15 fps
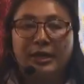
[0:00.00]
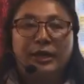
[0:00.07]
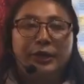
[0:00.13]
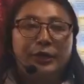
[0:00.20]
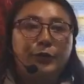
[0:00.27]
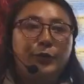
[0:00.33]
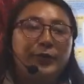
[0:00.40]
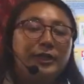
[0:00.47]

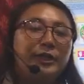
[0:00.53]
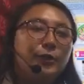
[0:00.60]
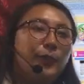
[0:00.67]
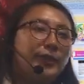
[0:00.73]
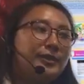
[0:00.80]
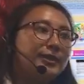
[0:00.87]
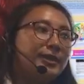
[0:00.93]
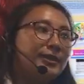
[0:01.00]
Equally, whether
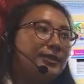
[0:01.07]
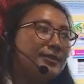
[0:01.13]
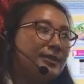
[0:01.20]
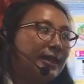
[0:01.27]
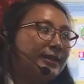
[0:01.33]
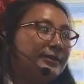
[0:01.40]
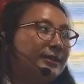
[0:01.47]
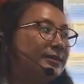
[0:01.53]
it is like
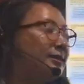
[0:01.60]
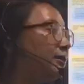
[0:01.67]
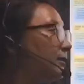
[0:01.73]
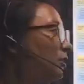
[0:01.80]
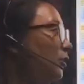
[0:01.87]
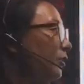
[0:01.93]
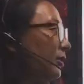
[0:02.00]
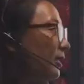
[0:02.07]
seasonal
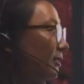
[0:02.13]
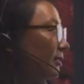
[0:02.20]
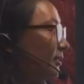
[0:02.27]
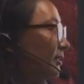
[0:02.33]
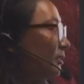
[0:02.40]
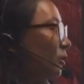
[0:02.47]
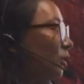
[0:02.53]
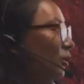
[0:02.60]
or
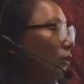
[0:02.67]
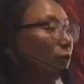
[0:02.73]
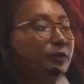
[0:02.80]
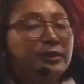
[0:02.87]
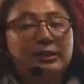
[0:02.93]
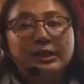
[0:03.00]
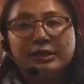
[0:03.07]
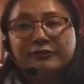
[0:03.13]
non-seasonal or
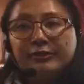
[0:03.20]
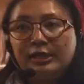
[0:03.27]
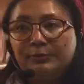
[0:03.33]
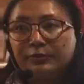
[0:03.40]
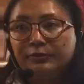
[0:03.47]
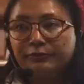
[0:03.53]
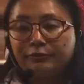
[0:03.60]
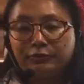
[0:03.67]
locally available
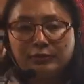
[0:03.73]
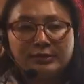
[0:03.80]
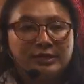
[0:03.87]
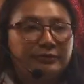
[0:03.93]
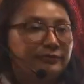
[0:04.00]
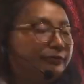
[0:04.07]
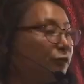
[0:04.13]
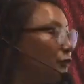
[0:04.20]
fruits
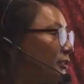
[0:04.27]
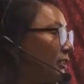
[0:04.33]
and